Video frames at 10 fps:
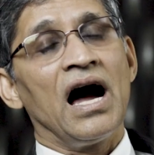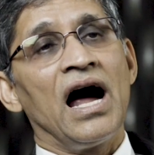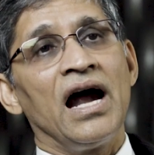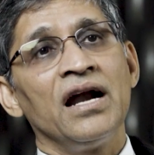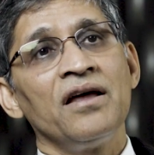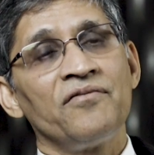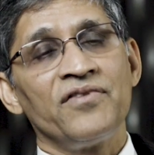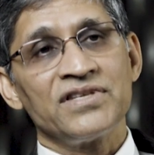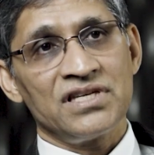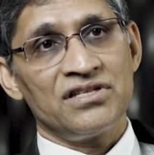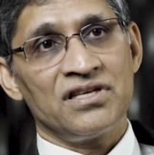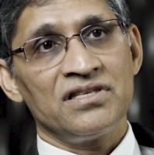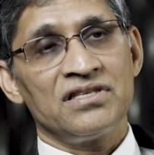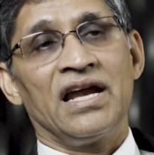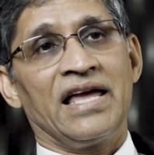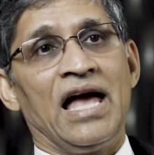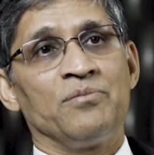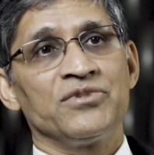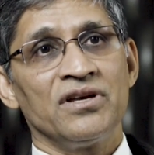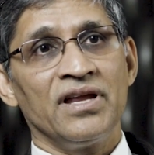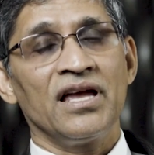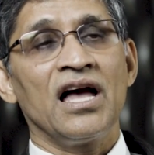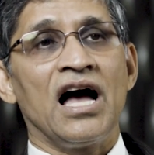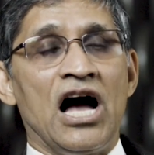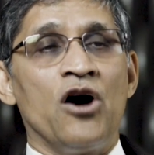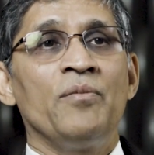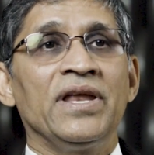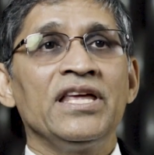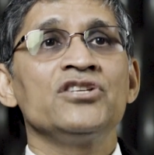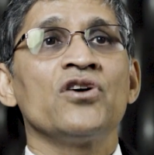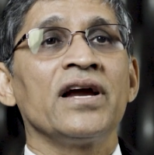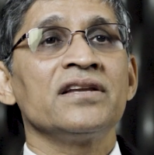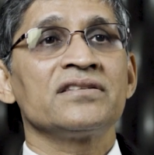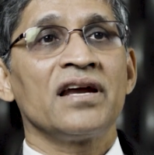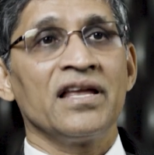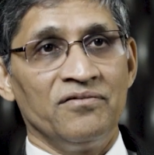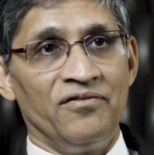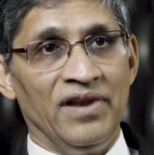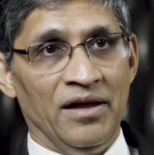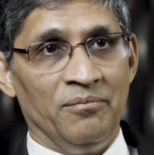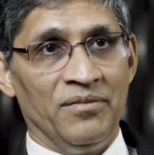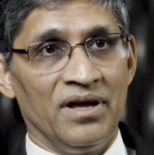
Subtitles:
Our physicians are capturing how many joints are inflamed.